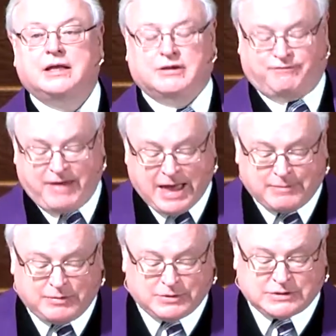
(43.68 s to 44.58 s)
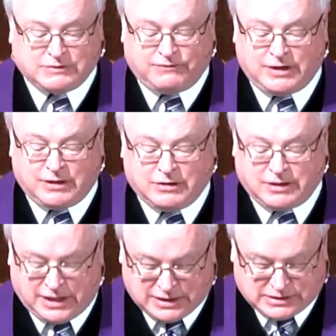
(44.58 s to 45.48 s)
The famine was
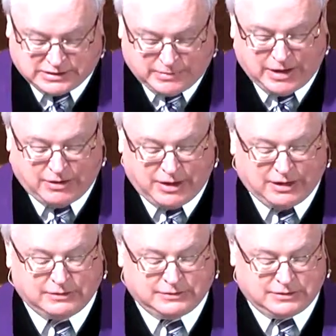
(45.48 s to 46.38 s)
severe in Samaria.